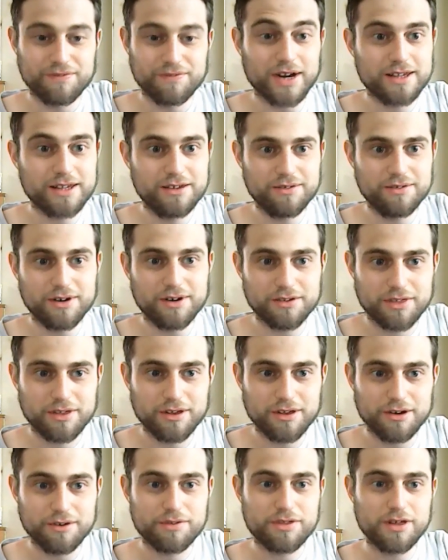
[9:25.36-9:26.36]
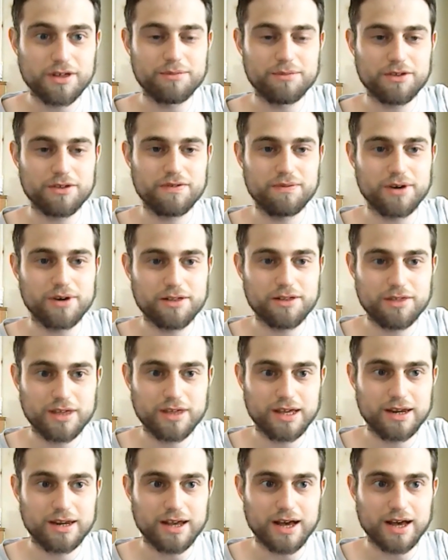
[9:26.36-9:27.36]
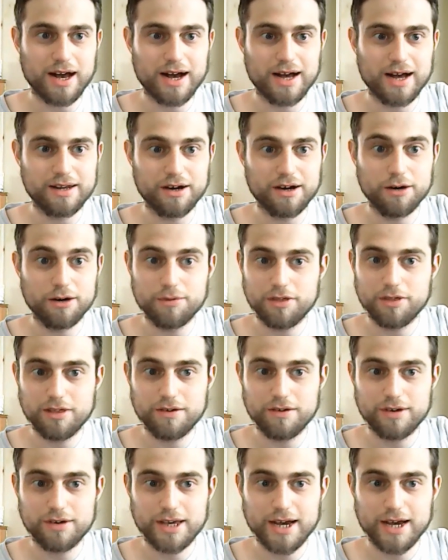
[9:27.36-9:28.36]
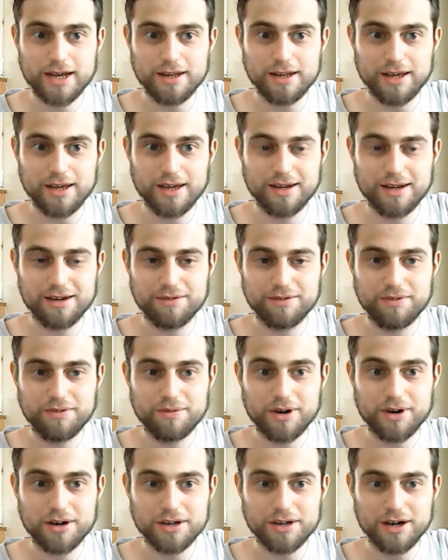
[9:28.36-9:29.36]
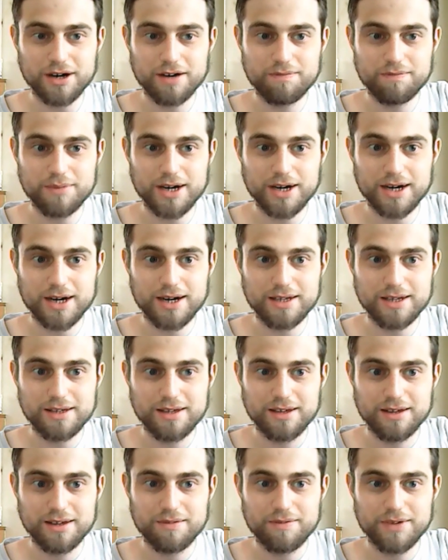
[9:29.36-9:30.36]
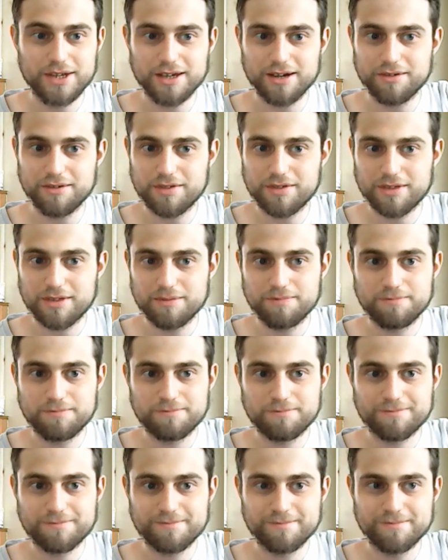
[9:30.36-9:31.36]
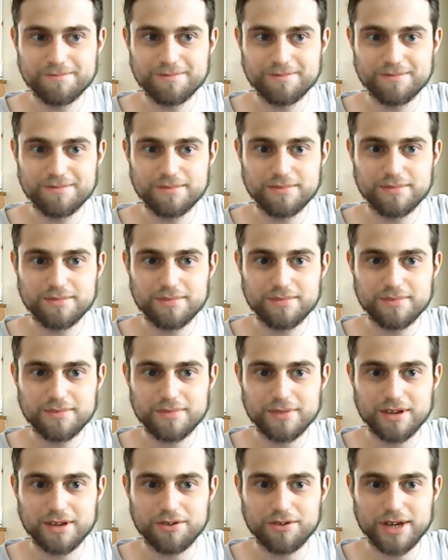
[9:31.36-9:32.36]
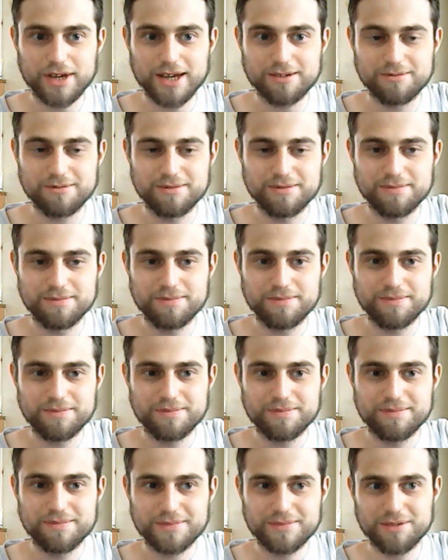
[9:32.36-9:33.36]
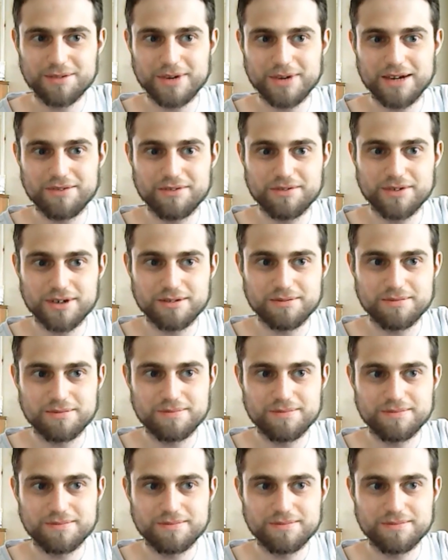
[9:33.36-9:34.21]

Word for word: Thank you all too so much for watching and I hope to see you again in another one of my videos. Okay, goodbye everyone.